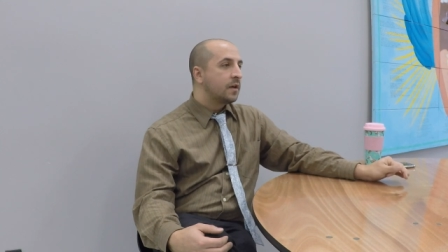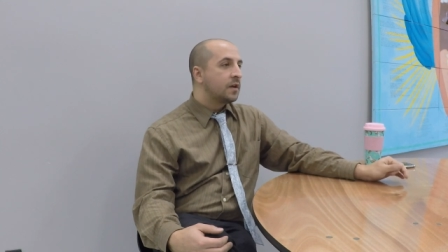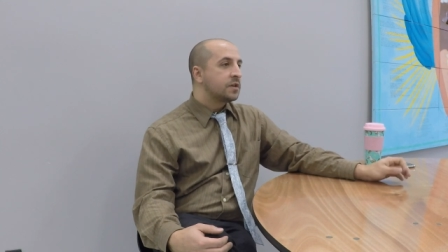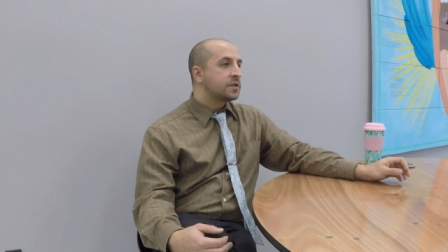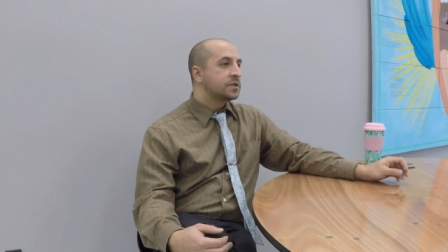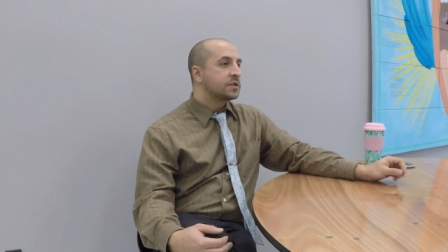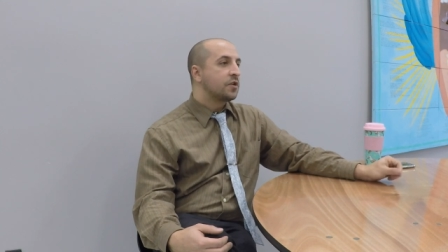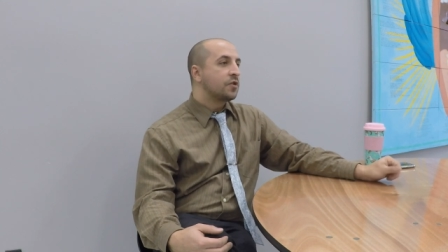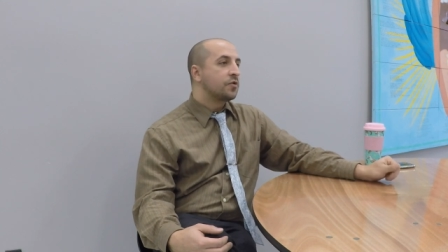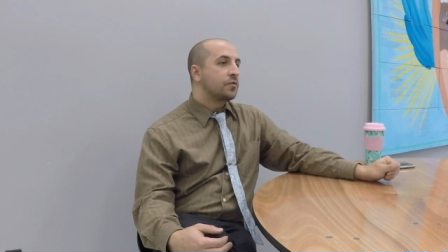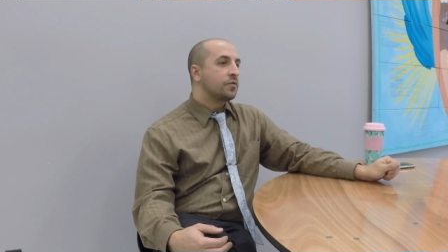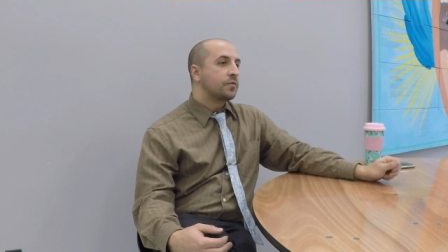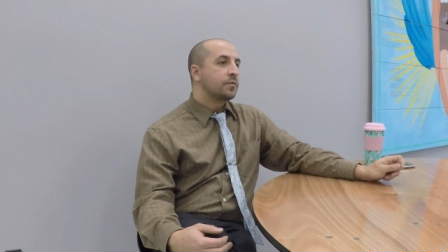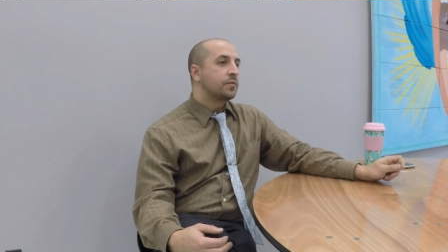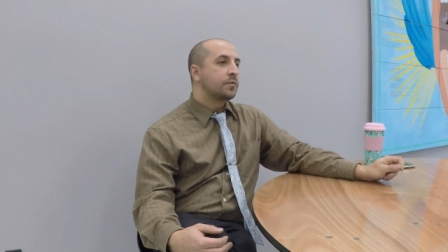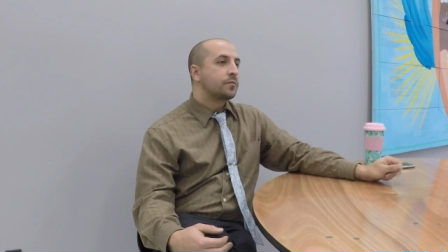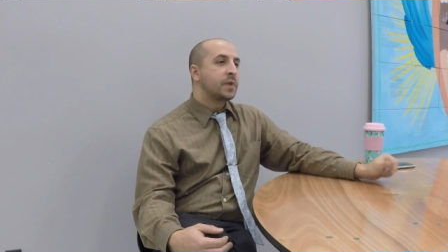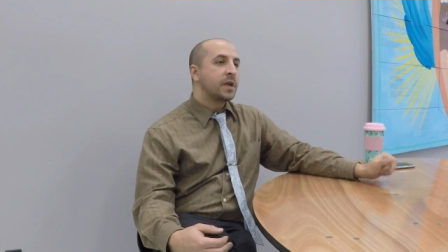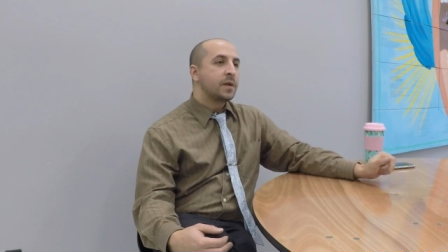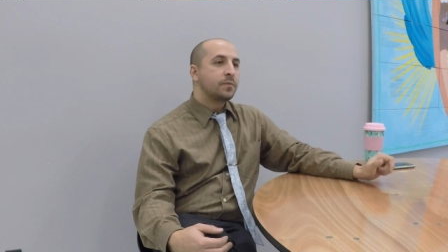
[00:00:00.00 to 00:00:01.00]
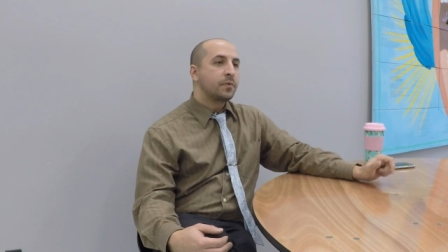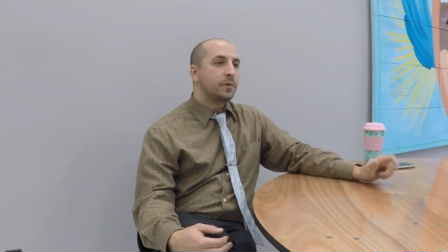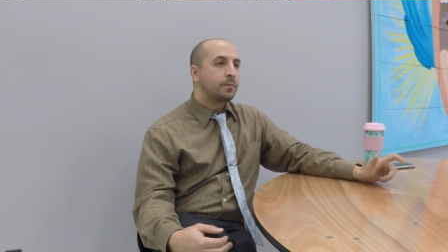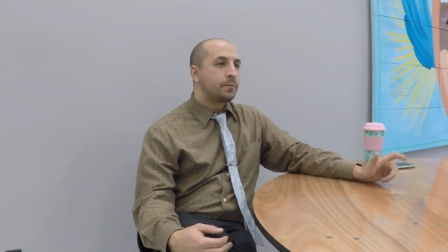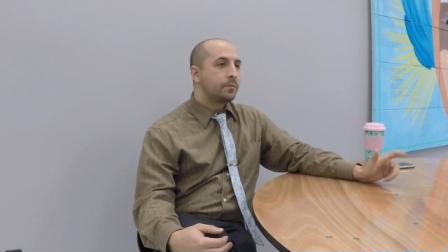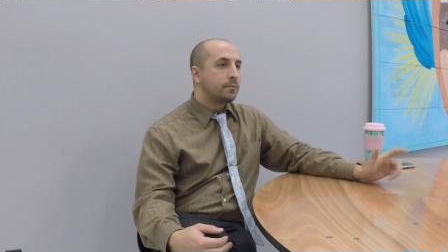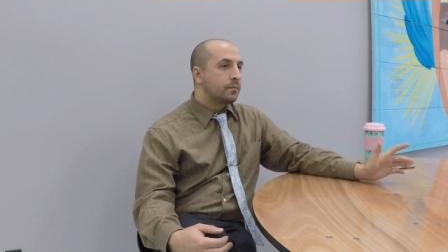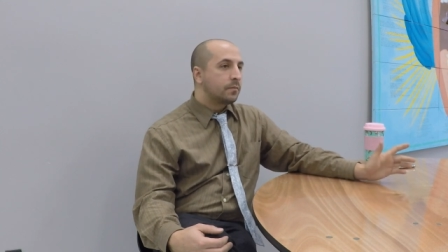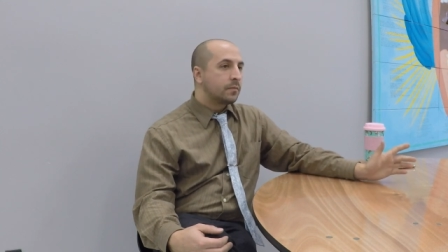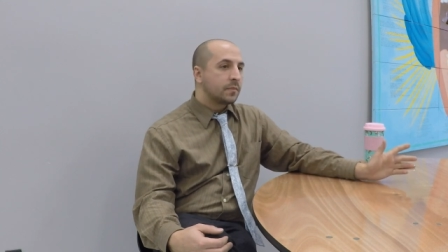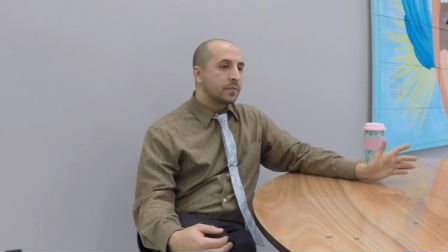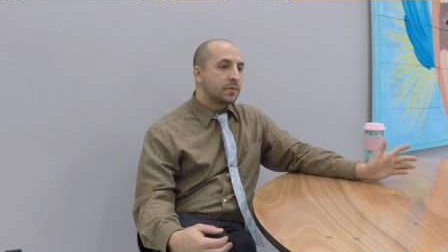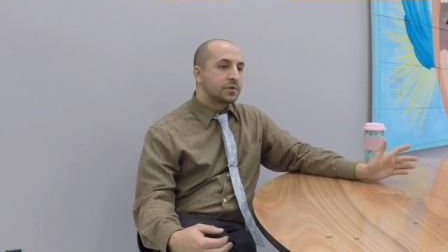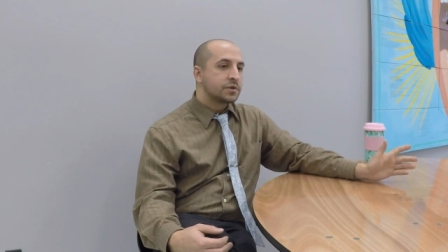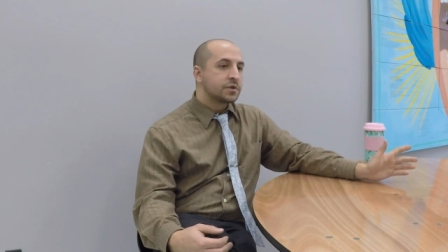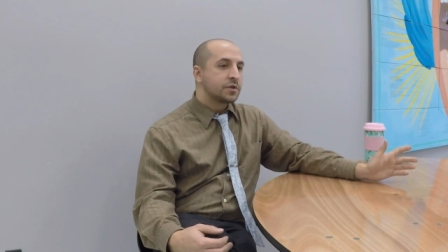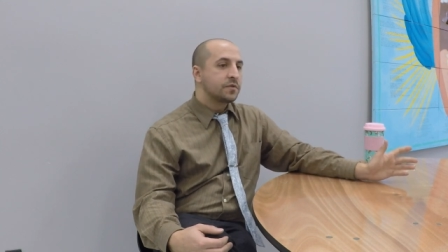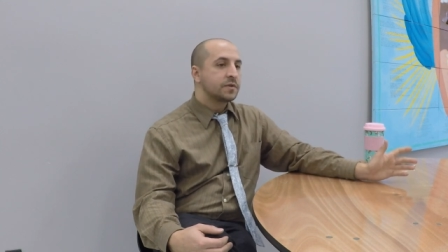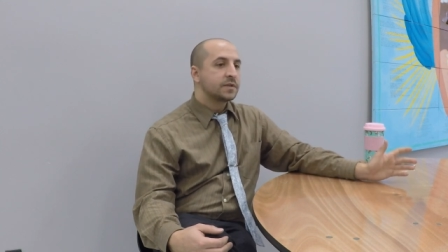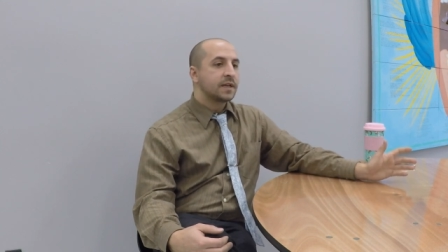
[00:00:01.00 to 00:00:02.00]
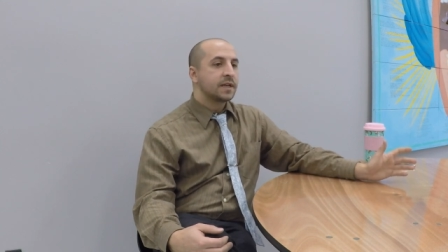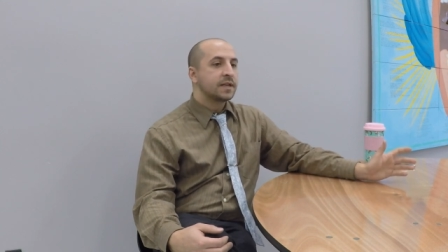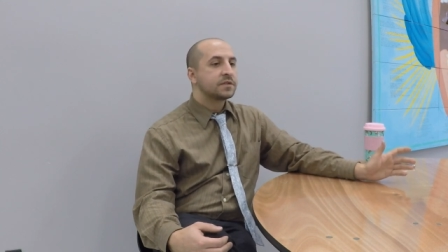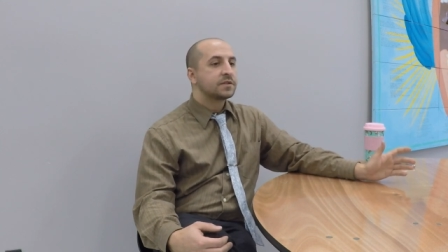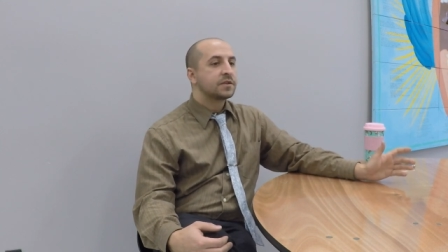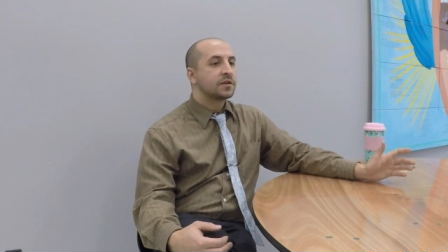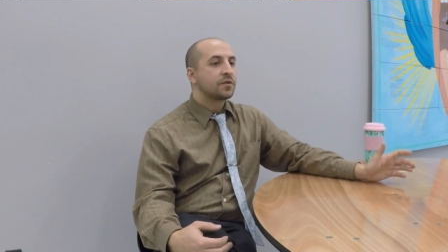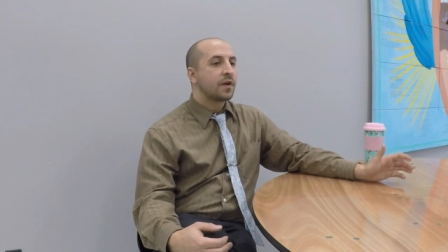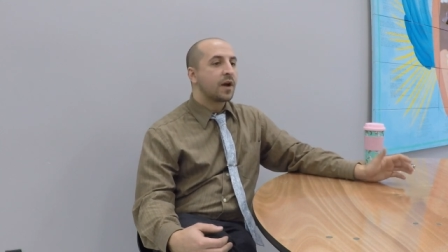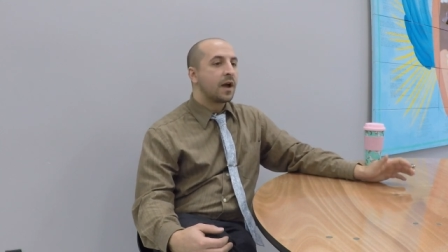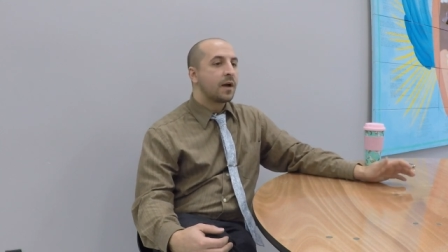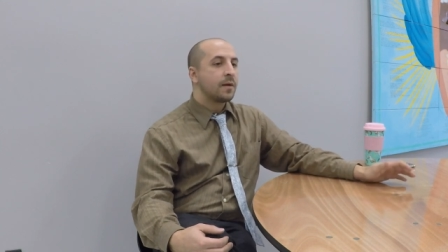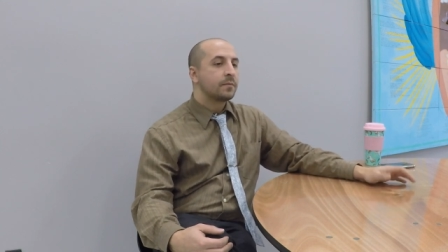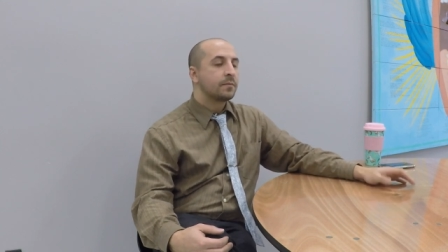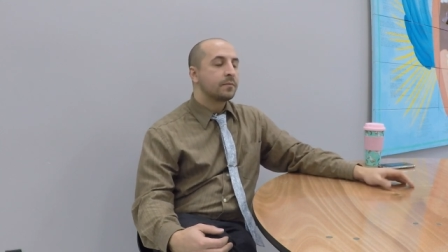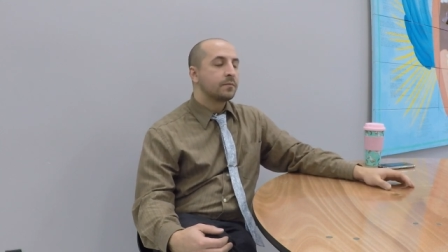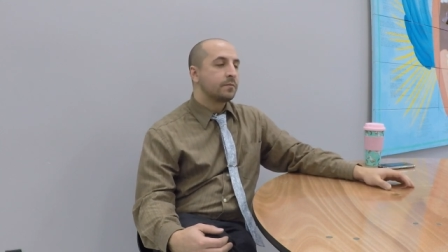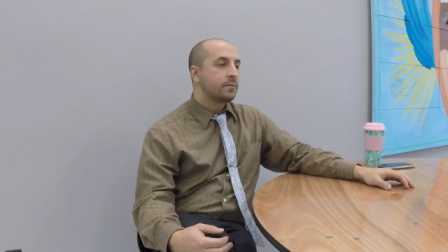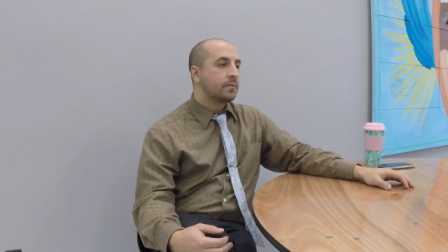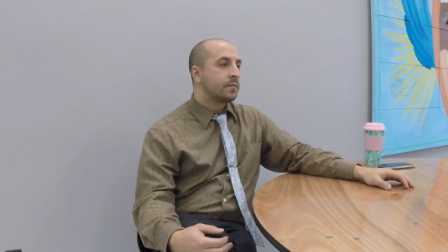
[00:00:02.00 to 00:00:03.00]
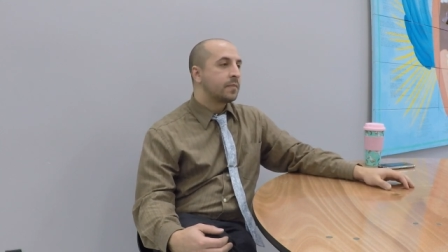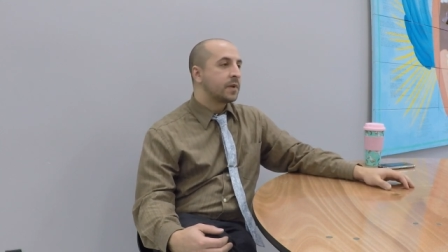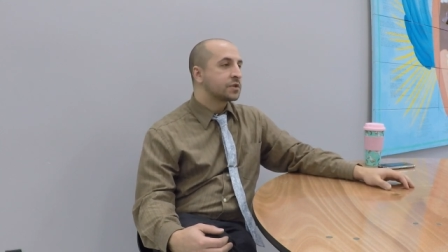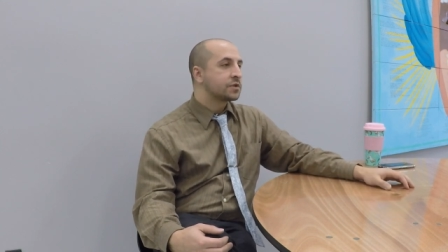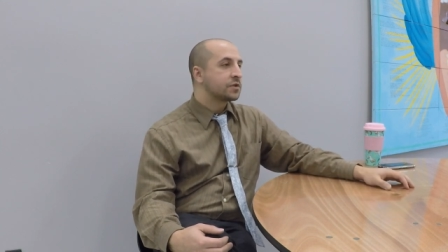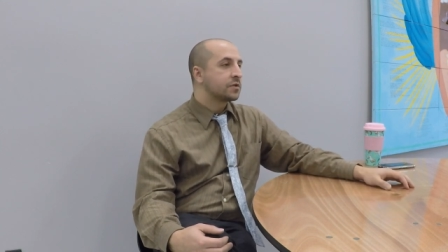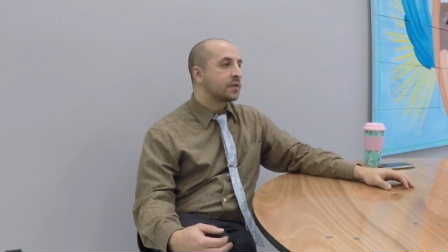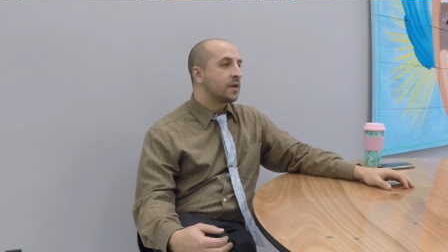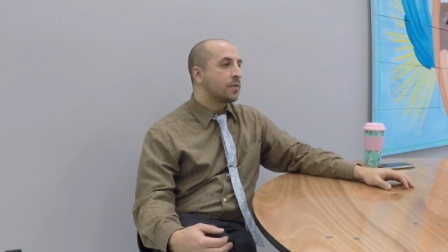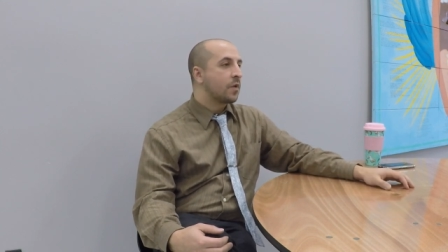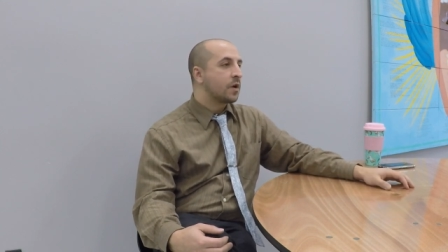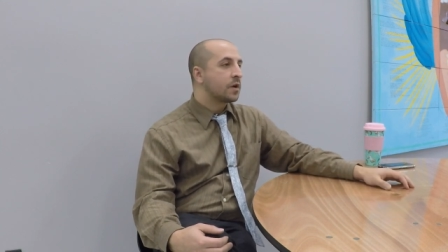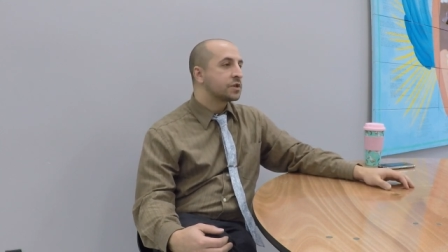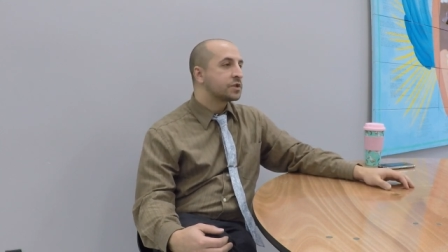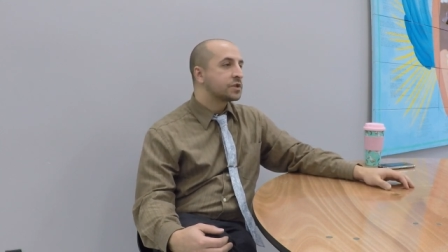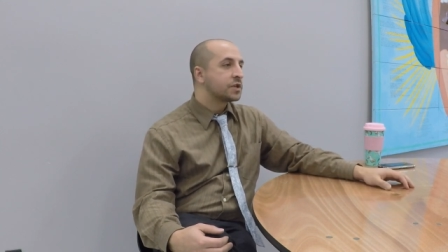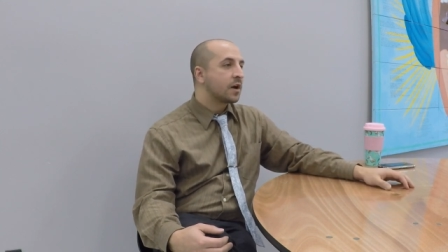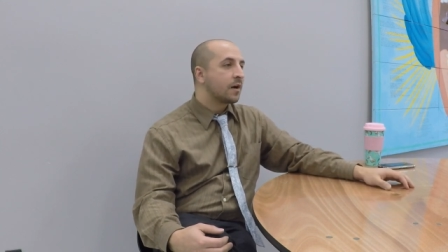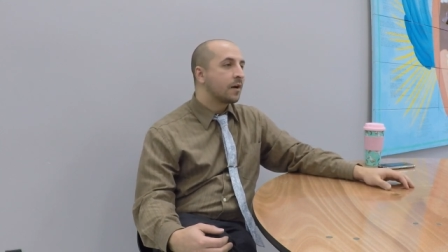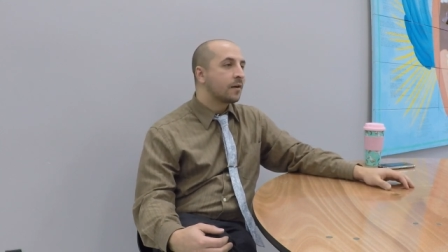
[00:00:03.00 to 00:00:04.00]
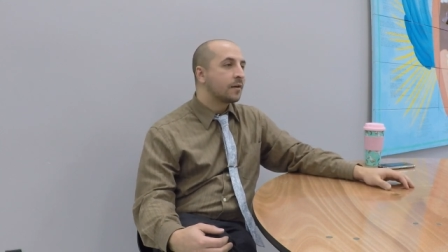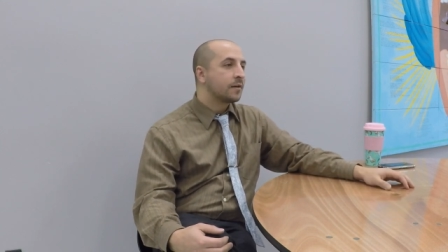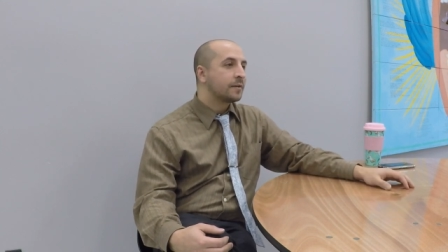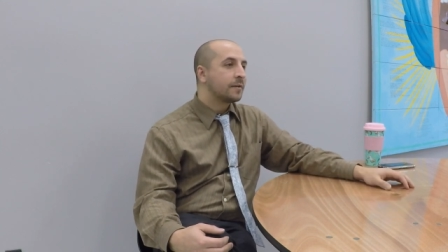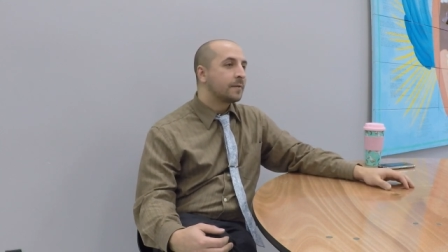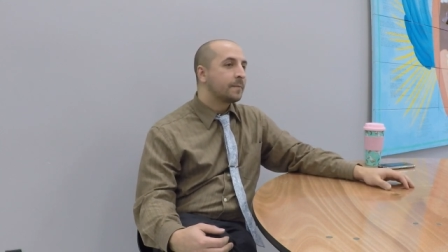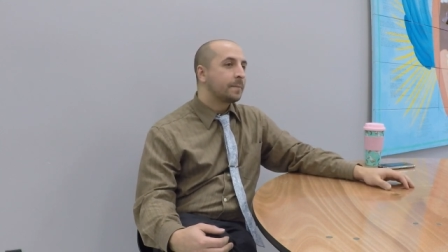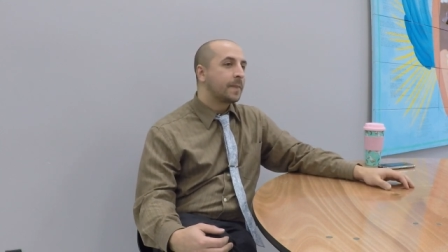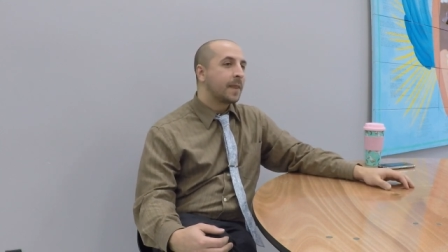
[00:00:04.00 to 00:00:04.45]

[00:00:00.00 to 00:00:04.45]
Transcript: So people choose an Instagram picture they want to share.